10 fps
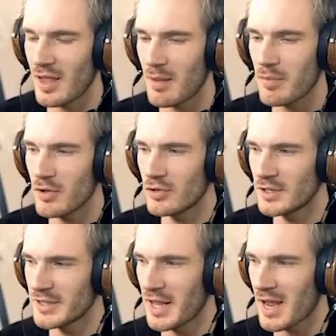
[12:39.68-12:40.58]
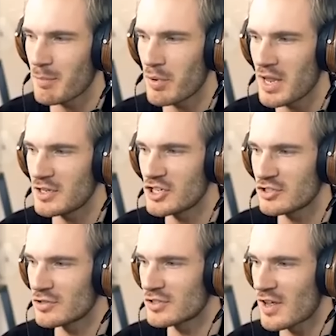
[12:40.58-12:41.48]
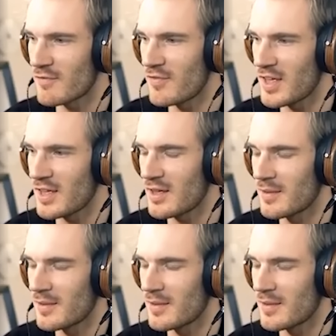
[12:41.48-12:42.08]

Ib? You don't like bridges or something?